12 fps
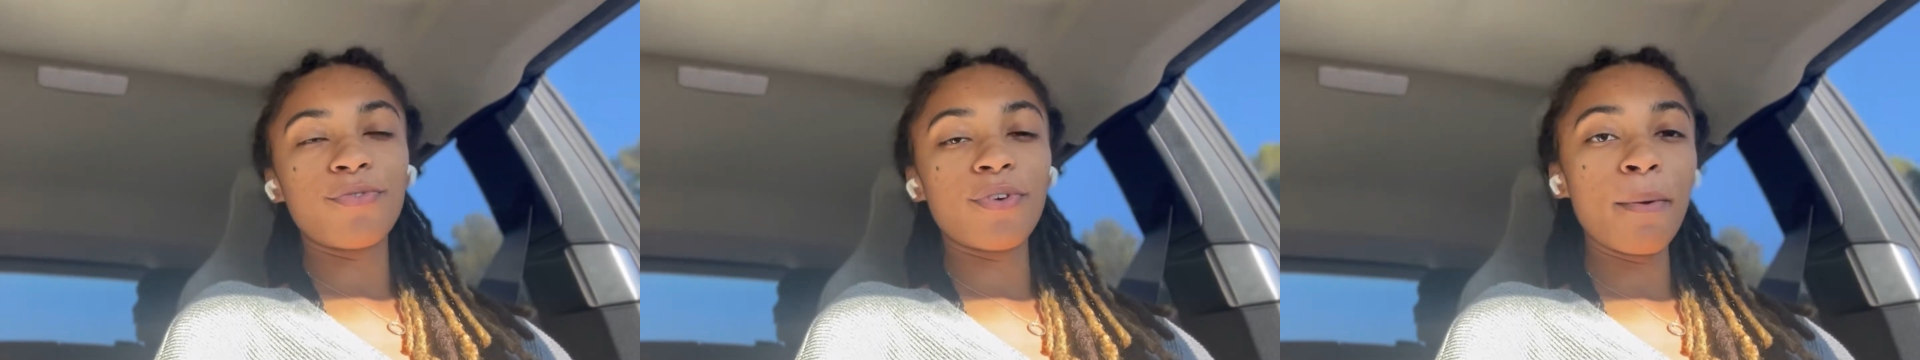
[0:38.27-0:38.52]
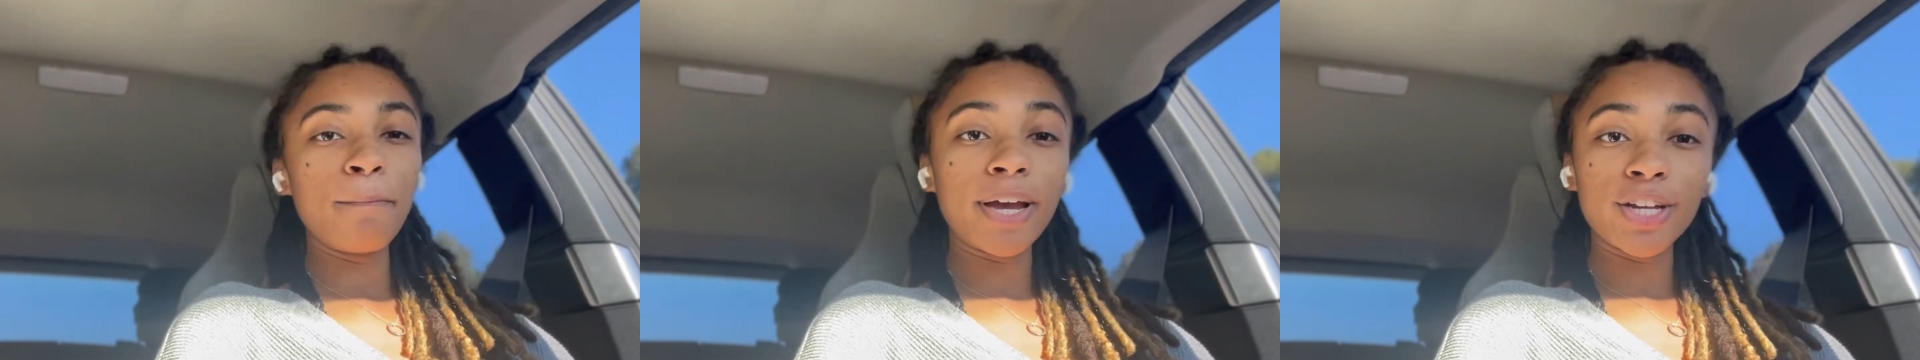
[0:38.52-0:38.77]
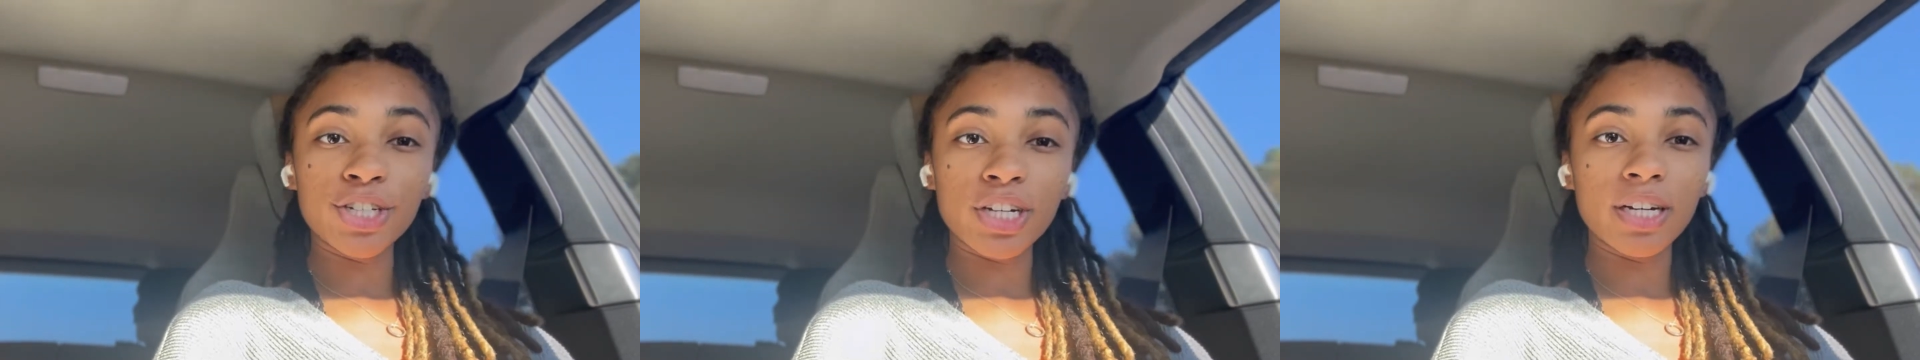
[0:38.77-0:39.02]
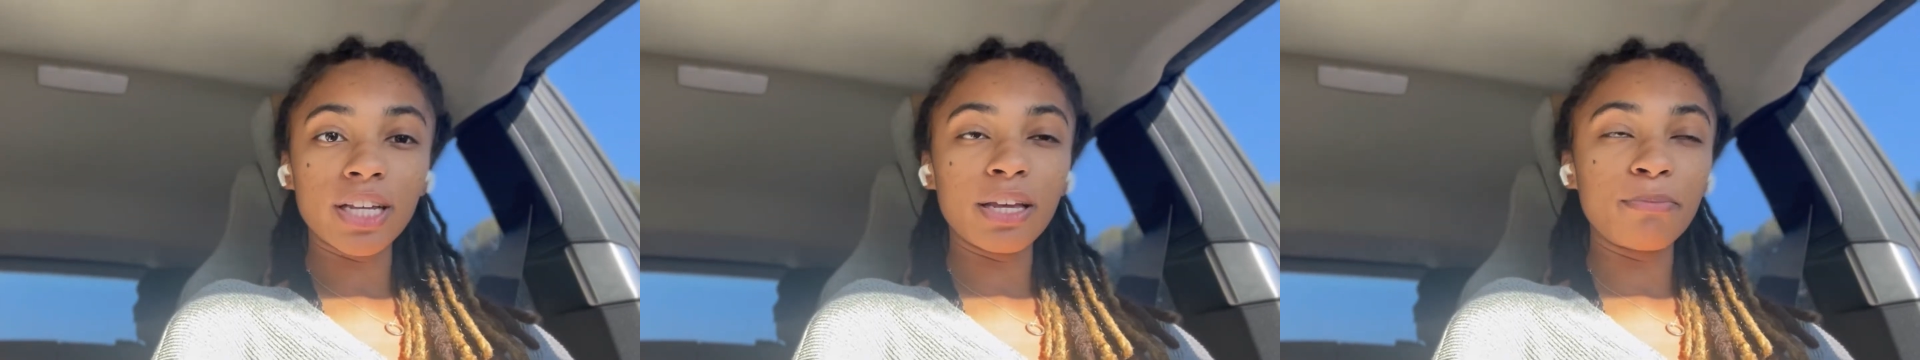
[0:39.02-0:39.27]
from my
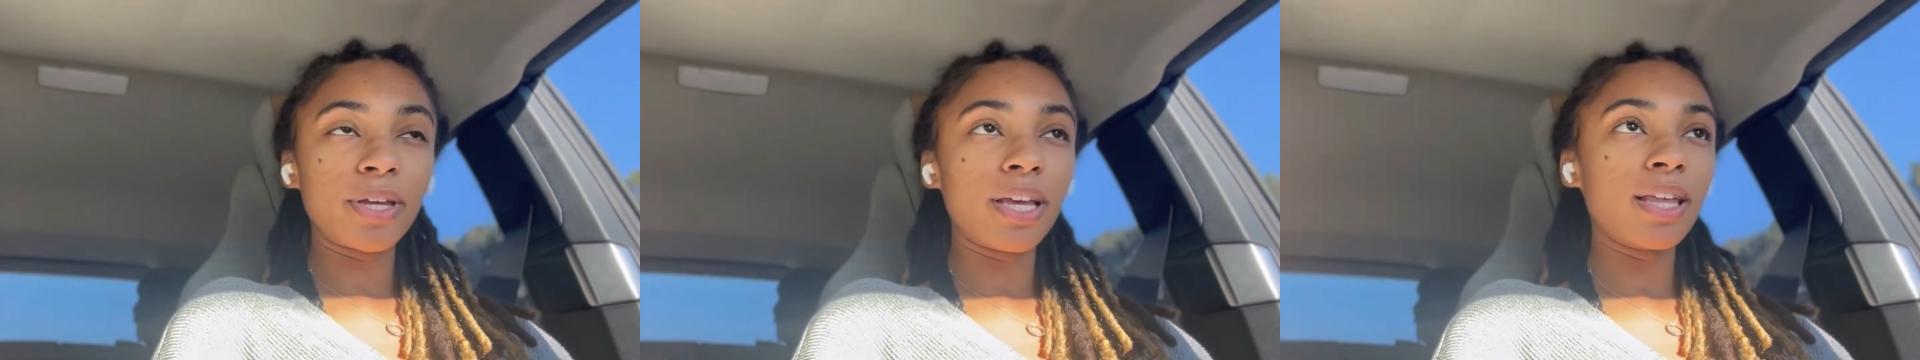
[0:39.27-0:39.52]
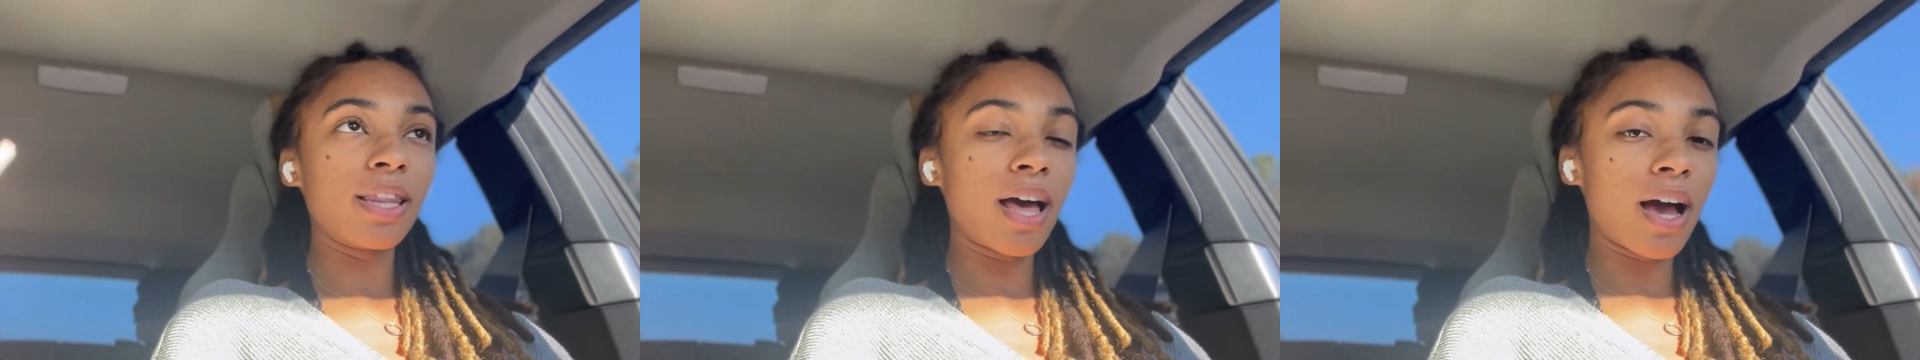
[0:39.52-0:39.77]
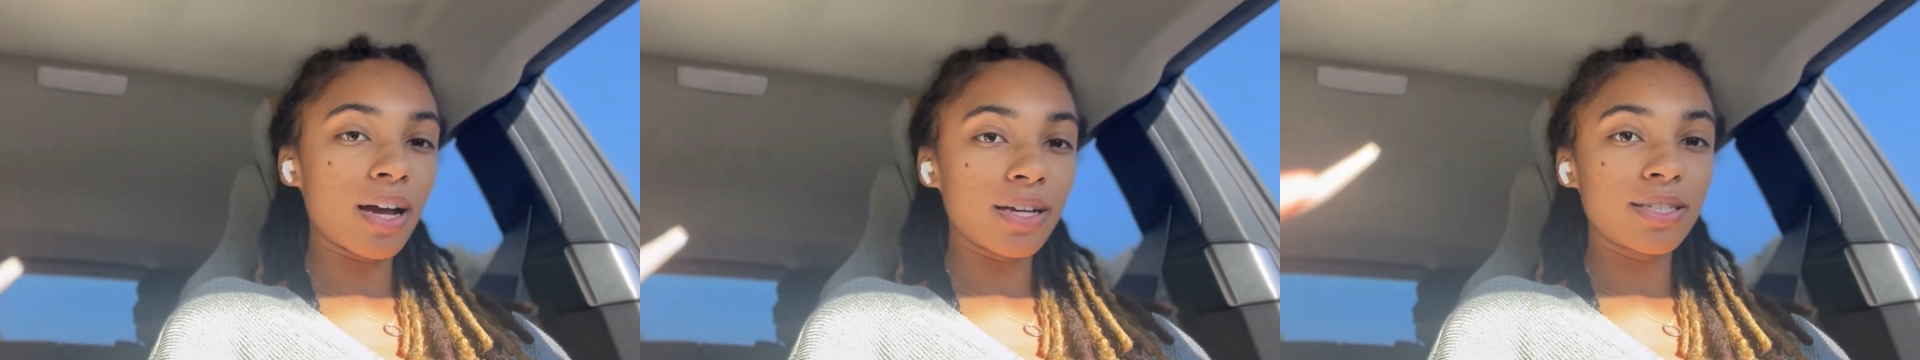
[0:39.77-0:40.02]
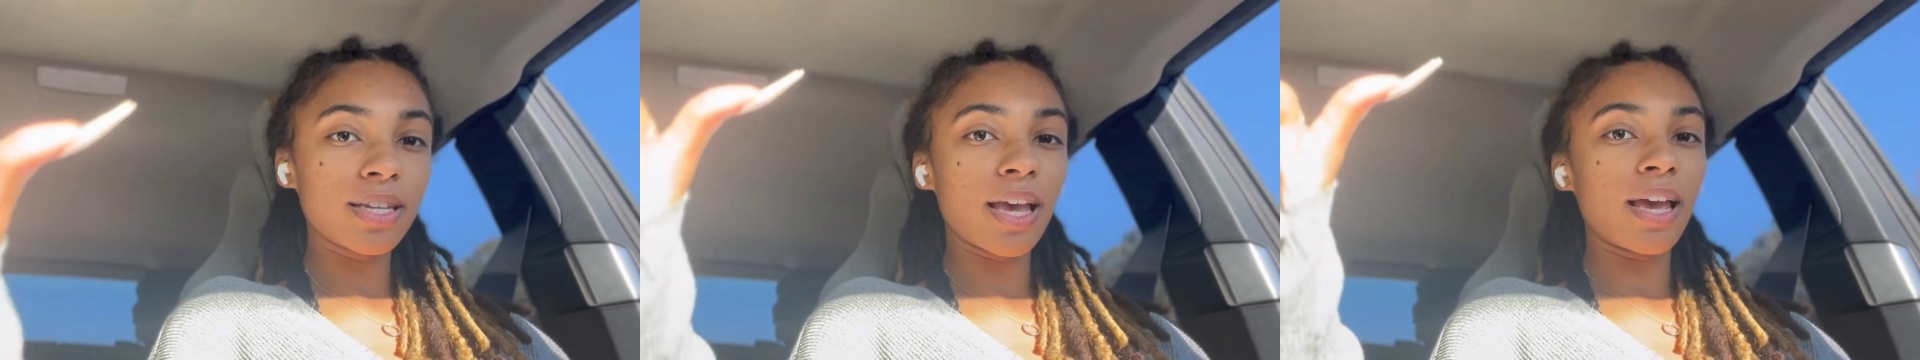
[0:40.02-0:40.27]
journey being
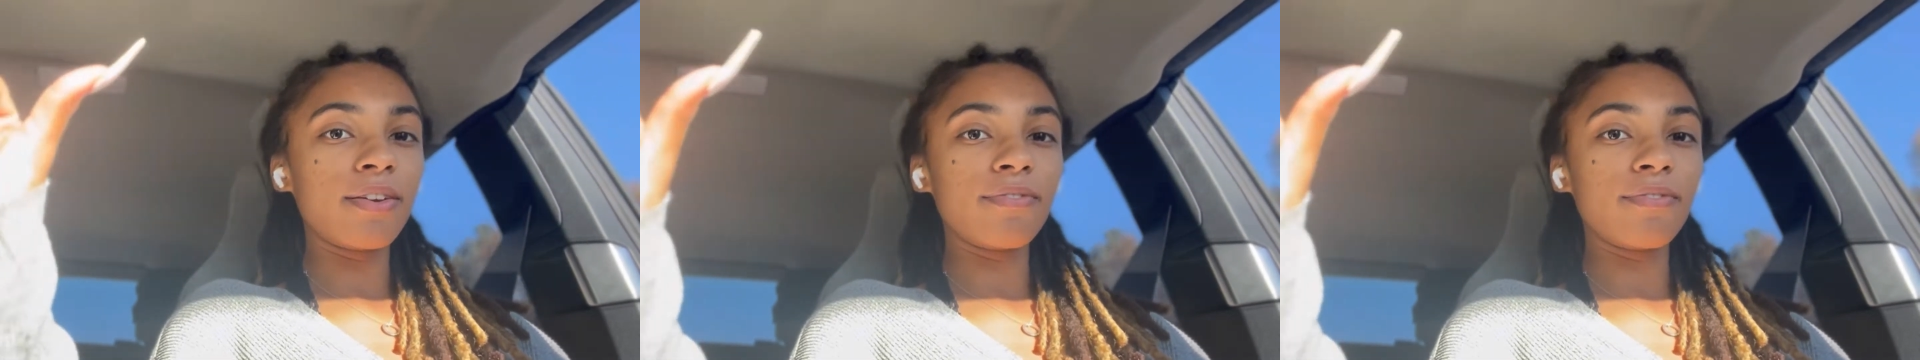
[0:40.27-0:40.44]
locked and